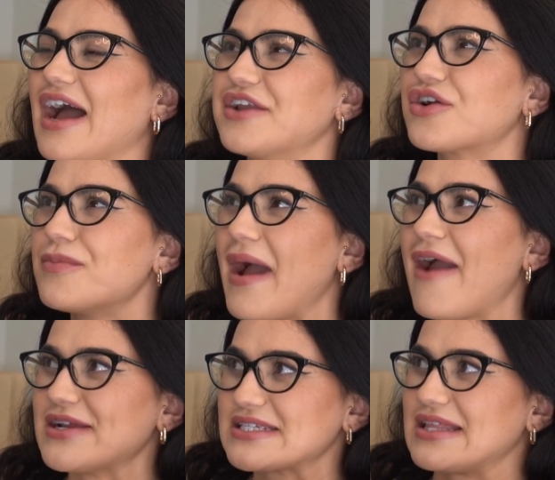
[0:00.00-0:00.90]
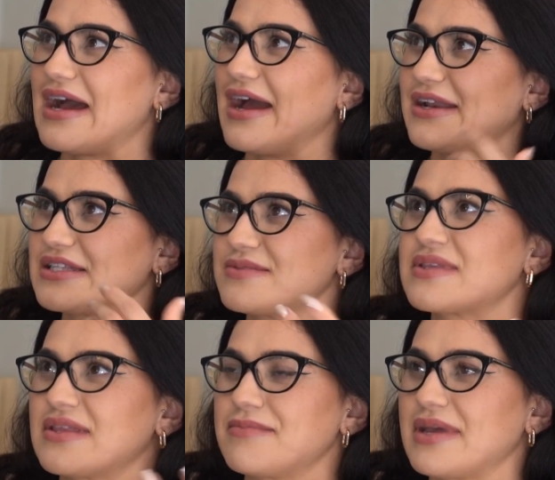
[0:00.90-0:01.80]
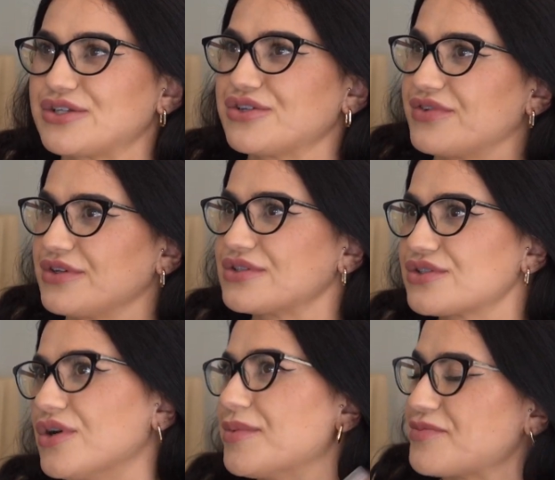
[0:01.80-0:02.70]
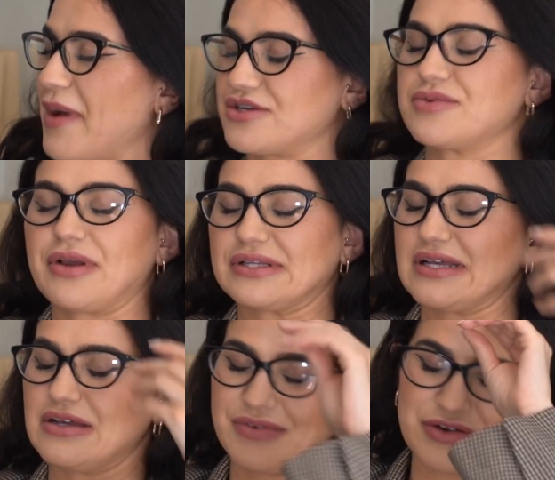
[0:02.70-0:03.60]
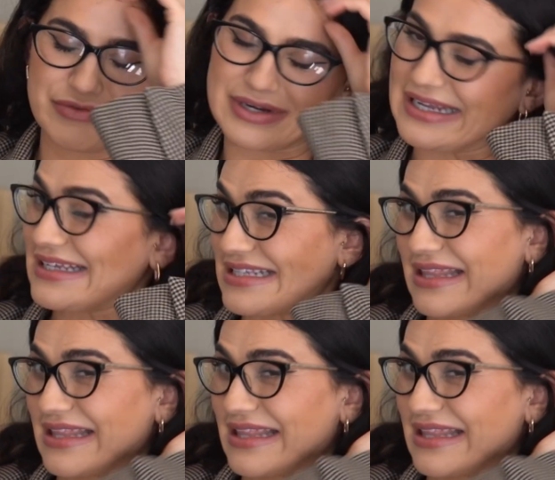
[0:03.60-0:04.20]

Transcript: And you compare it to that, and it's something that makes you feel so much better about yourself. It really